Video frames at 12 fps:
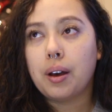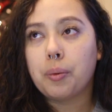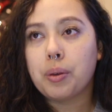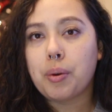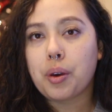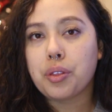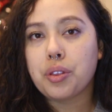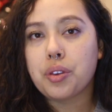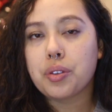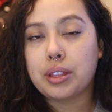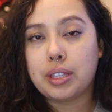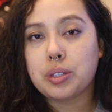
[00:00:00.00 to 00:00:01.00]
We both
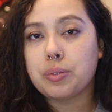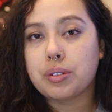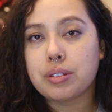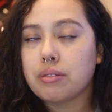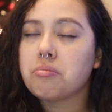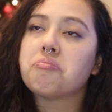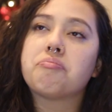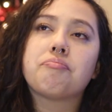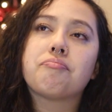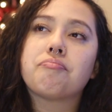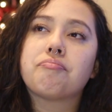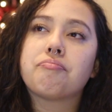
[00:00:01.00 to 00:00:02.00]
knew that this was
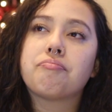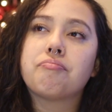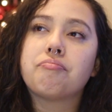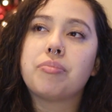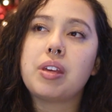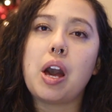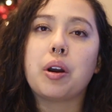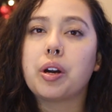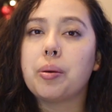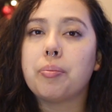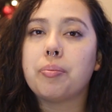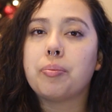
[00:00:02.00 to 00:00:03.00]
the
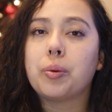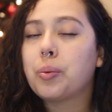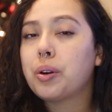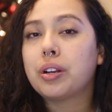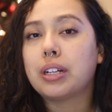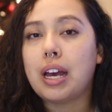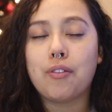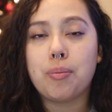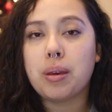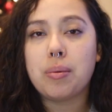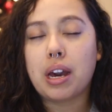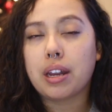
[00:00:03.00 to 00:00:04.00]
outcome. We weren't going to have a
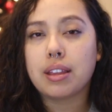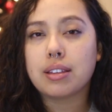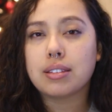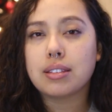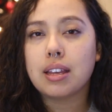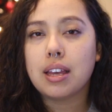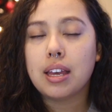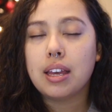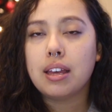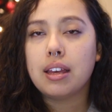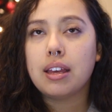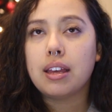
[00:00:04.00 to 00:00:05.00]
baby out of this.
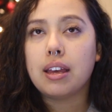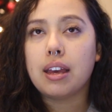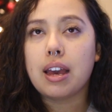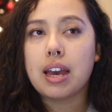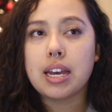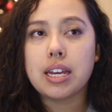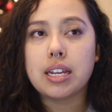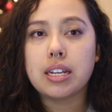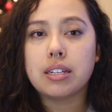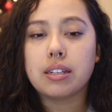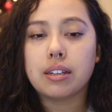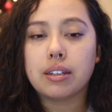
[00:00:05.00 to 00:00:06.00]
And